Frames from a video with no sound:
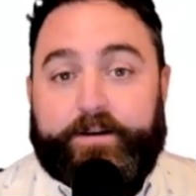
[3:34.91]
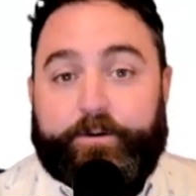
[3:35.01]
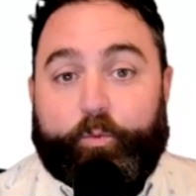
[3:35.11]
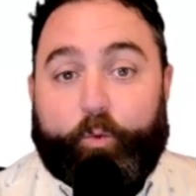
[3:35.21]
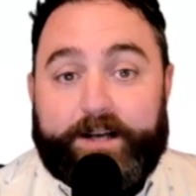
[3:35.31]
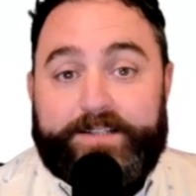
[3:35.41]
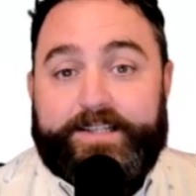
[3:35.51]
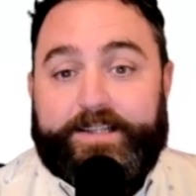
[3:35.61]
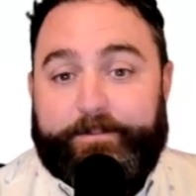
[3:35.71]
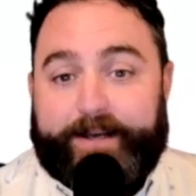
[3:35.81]
was
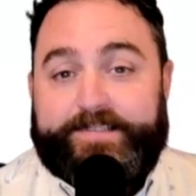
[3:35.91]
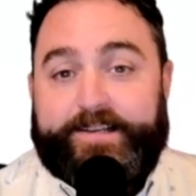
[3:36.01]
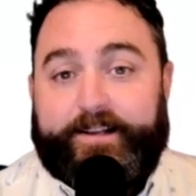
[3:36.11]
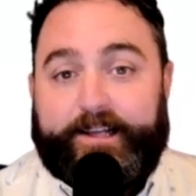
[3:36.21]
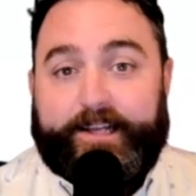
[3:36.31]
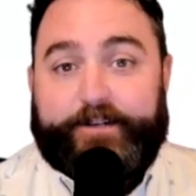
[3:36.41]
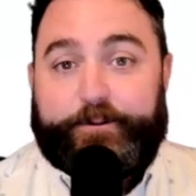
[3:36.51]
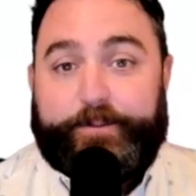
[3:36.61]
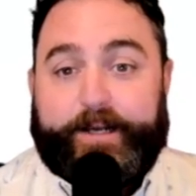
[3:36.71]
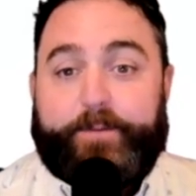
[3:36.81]
it the best-selling
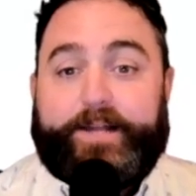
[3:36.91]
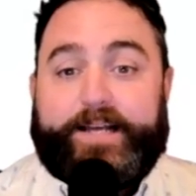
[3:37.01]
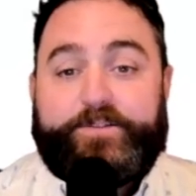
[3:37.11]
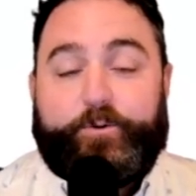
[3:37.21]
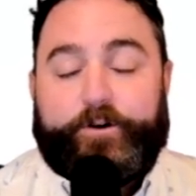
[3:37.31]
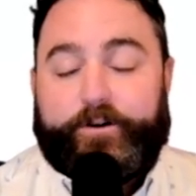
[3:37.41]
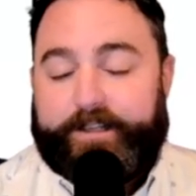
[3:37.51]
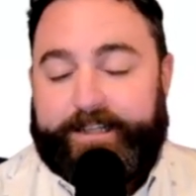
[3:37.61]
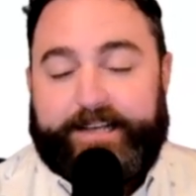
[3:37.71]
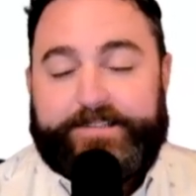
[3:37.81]
electric pickup last quarter?
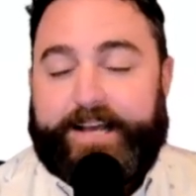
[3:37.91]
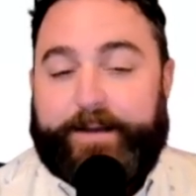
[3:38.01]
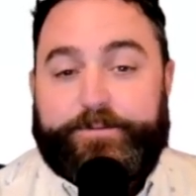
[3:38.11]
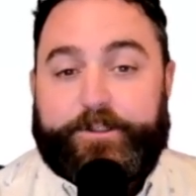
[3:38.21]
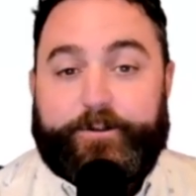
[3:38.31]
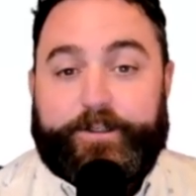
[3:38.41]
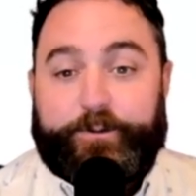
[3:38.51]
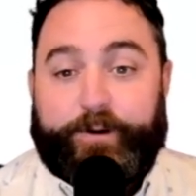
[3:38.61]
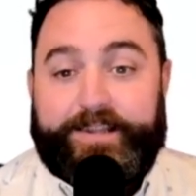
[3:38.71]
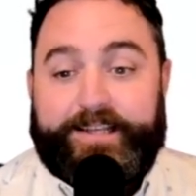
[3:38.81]
Yes, absolutely.
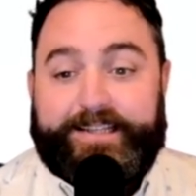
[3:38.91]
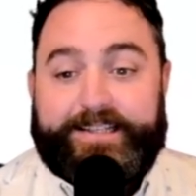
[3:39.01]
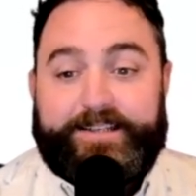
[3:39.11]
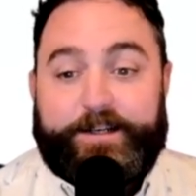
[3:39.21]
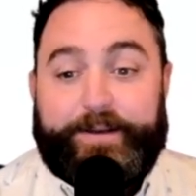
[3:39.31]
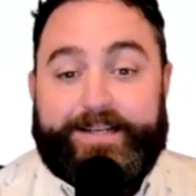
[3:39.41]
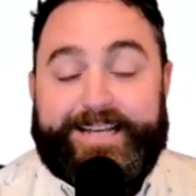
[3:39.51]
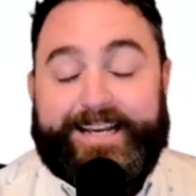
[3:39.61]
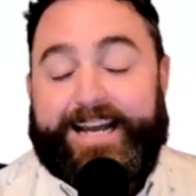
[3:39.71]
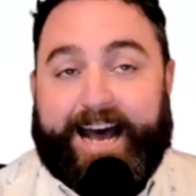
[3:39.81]
Do I think that's going to
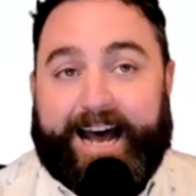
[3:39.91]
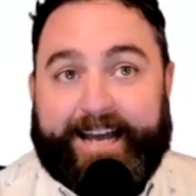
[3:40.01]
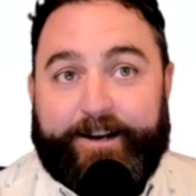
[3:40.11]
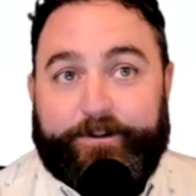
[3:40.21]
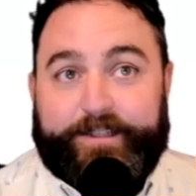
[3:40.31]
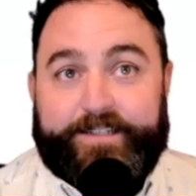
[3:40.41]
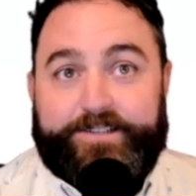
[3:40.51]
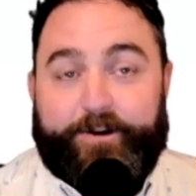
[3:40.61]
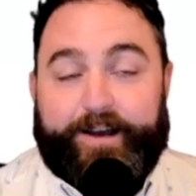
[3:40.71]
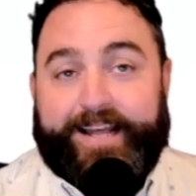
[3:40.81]
maintain? I don't think
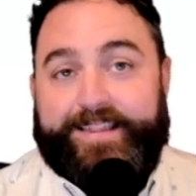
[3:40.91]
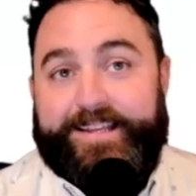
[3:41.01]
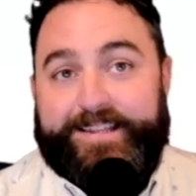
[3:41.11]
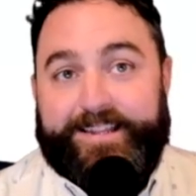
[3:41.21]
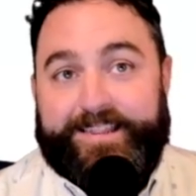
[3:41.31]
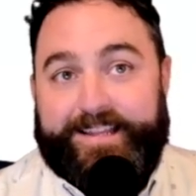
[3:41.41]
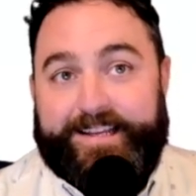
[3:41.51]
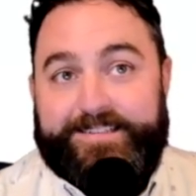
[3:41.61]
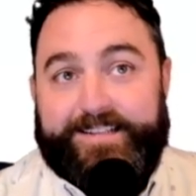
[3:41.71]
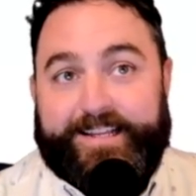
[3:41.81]
so. And I think that
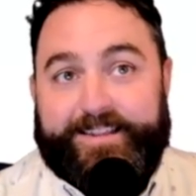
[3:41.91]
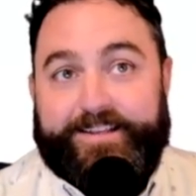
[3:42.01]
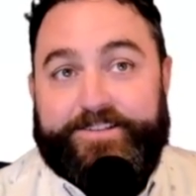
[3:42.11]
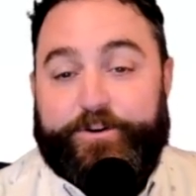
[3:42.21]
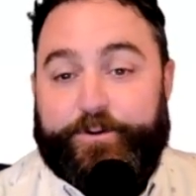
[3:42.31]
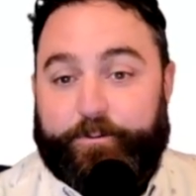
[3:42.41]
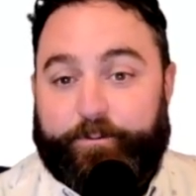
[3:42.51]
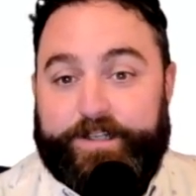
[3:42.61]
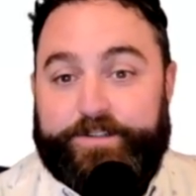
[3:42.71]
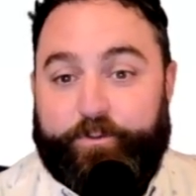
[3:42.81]
things like this are the
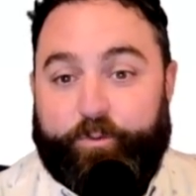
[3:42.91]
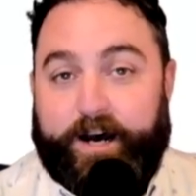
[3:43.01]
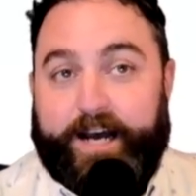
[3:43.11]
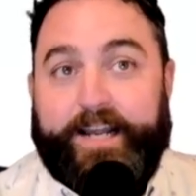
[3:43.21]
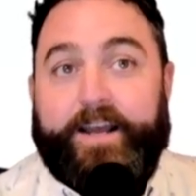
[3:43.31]
reason why